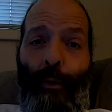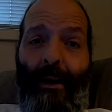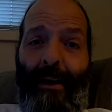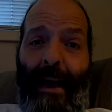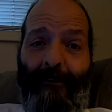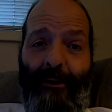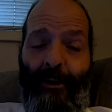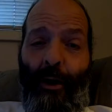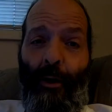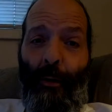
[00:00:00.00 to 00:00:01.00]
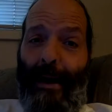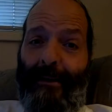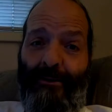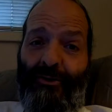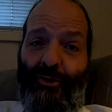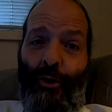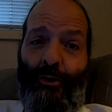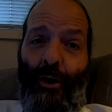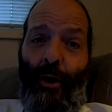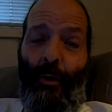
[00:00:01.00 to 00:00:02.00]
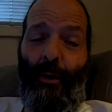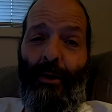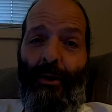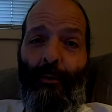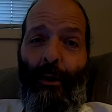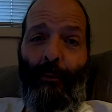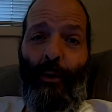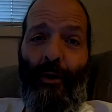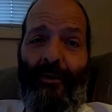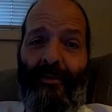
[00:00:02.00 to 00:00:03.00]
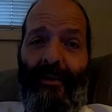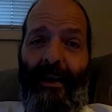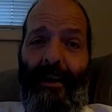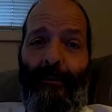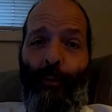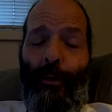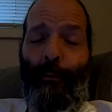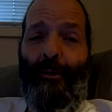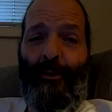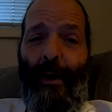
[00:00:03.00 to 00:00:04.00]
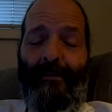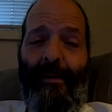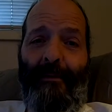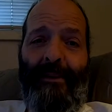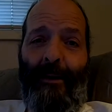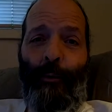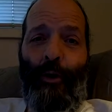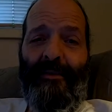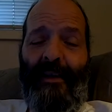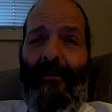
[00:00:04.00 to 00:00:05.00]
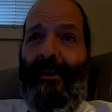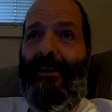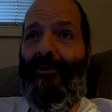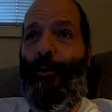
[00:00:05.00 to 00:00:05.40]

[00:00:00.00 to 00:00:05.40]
will have to know and should know what works. And once you have something that works, I think it's